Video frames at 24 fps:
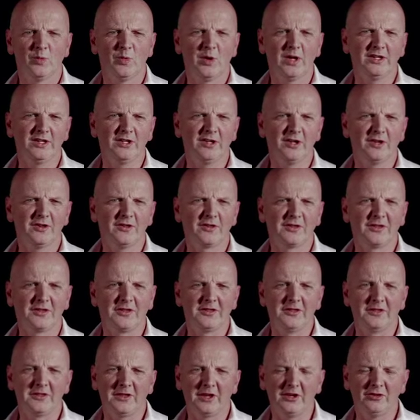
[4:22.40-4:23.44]
Well,
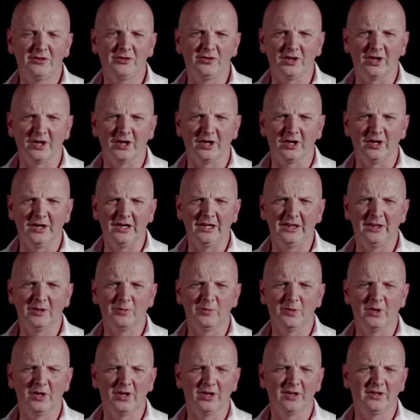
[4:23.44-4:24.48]
this year in the
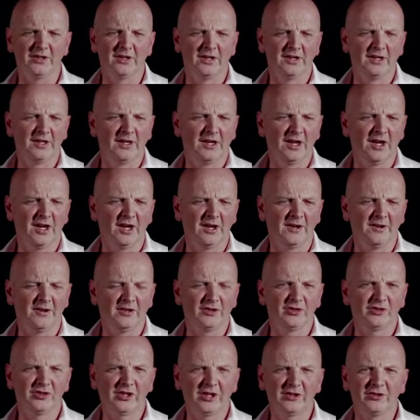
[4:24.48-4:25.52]
world,
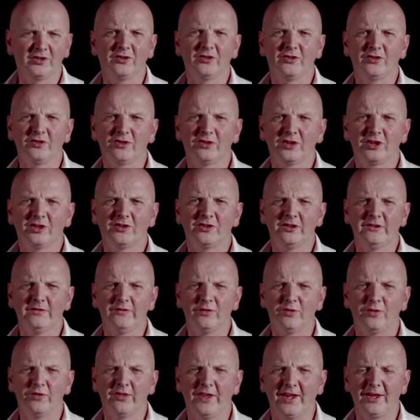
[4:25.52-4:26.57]

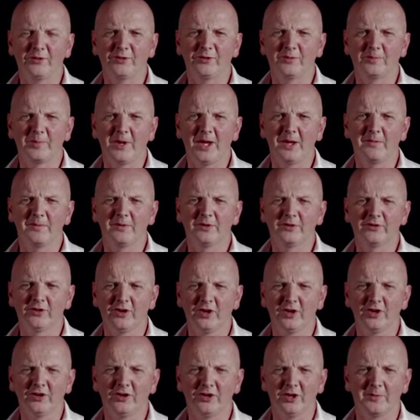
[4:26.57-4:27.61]
664,000 people
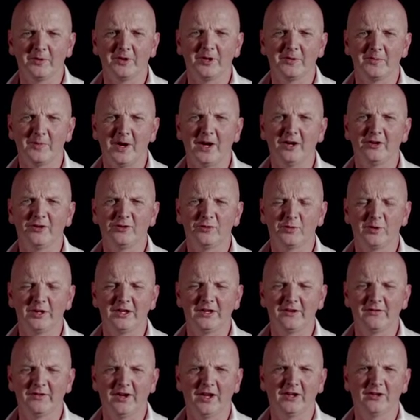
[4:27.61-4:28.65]
turned up at a Marriage Week
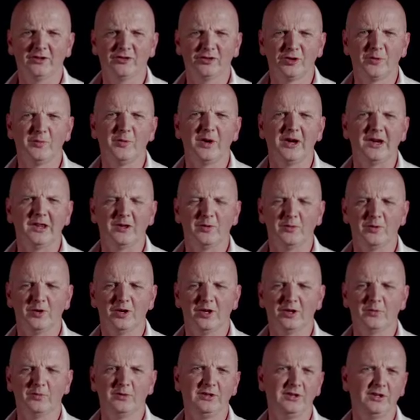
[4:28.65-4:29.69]
event somewhere in the
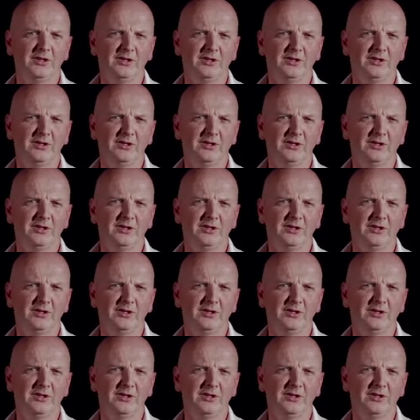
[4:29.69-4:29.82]
world, which